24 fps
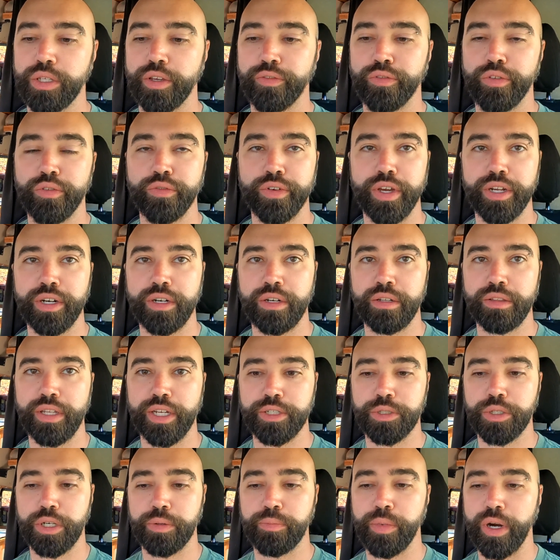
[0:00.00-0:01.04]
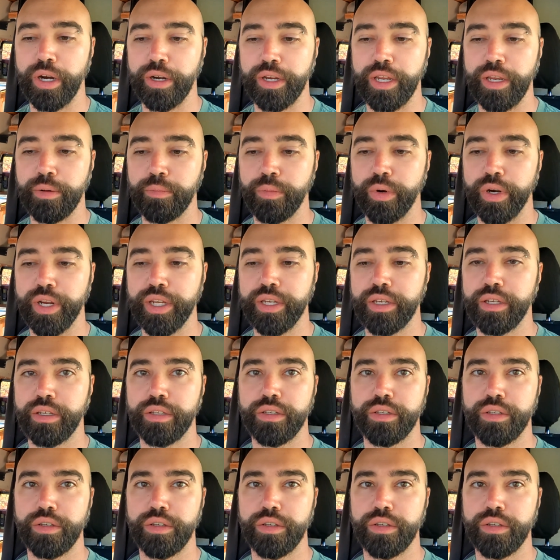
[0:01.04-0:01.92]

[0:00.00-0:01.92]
if you've got an electric parking brake,